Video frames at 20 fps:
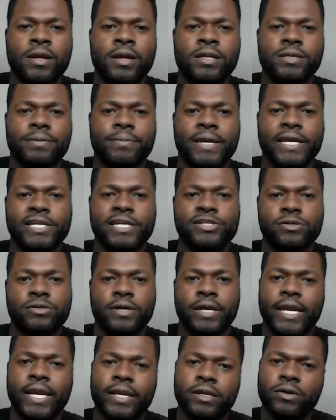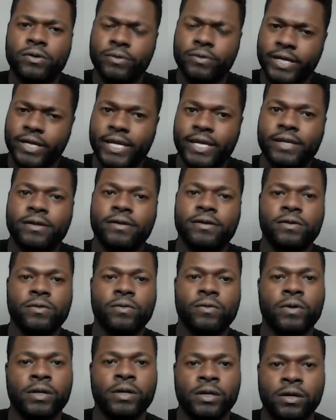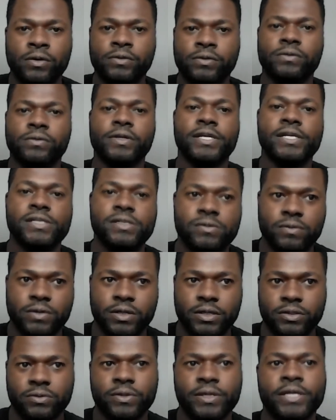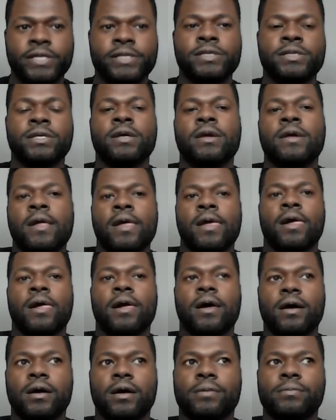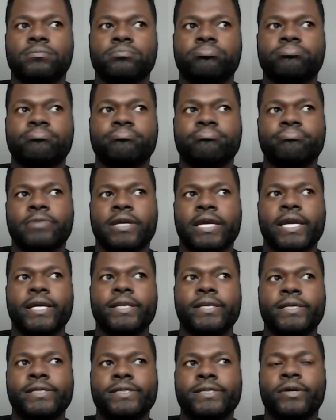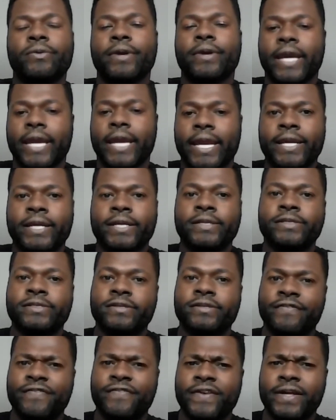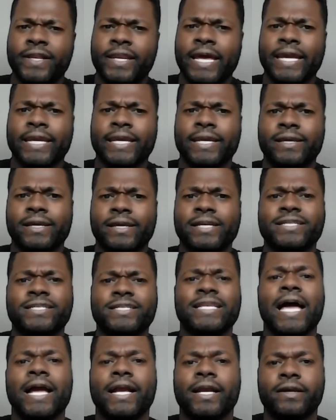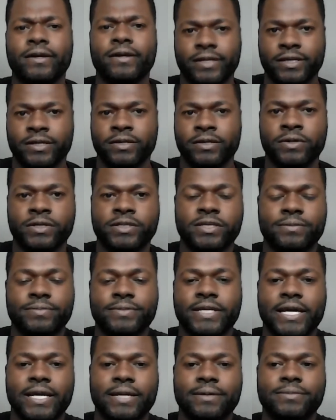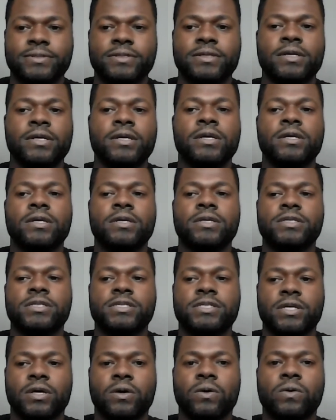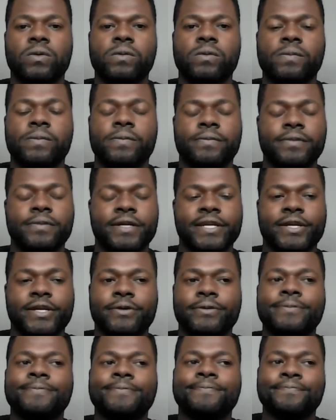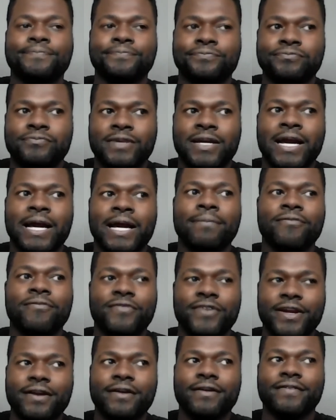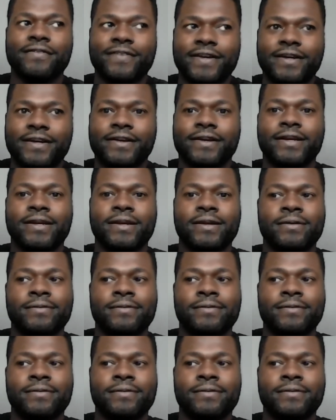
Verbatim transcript: to make sure, hey, you okay? You want to go through this? You want to do this? Um, and it's okay to feel like it's not good to do it sometimes. So, you know, I'm very, very